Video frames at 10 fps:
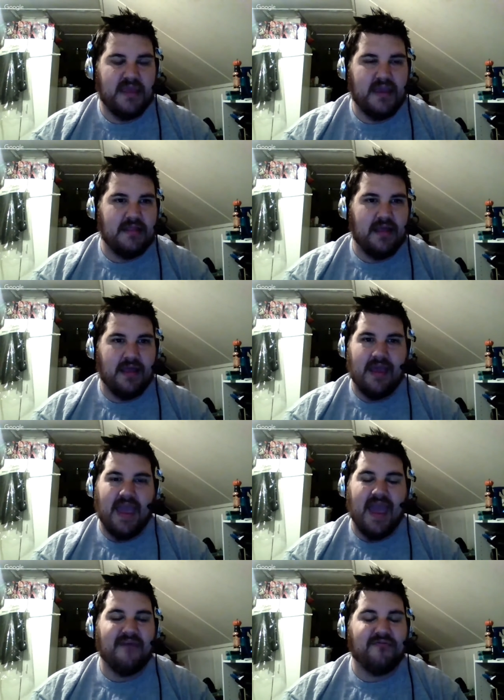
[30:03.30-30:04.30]
and uh,
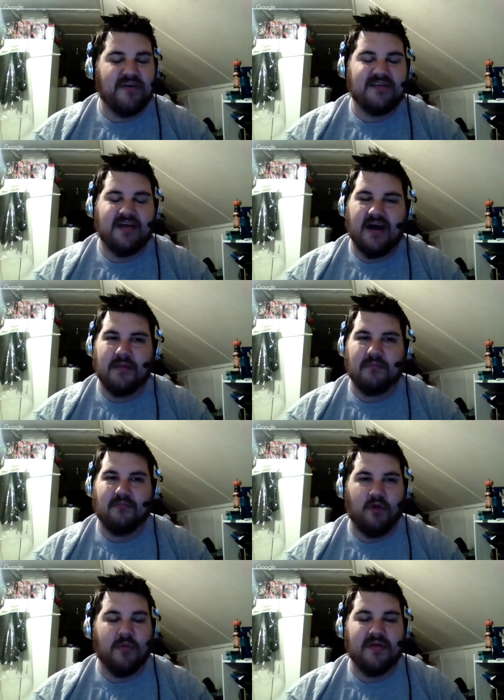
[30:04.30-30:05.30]
every time
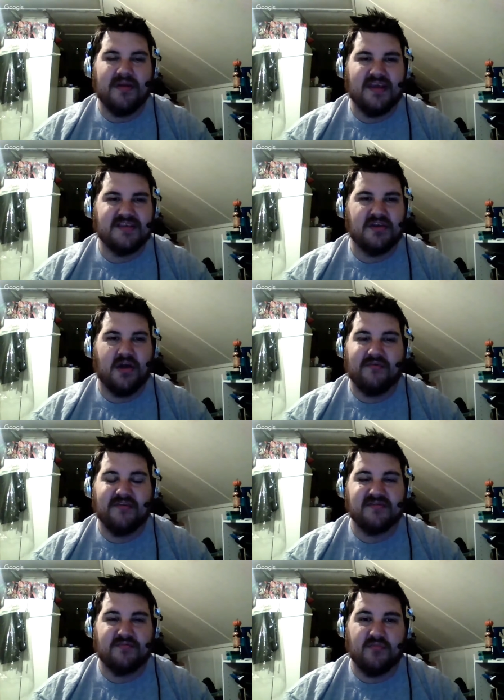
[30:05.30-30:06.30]
Roman hits an
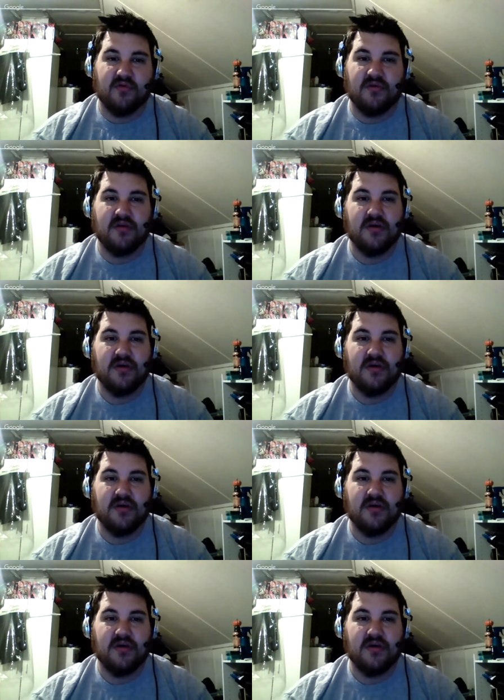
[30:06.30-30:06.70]
offensive move,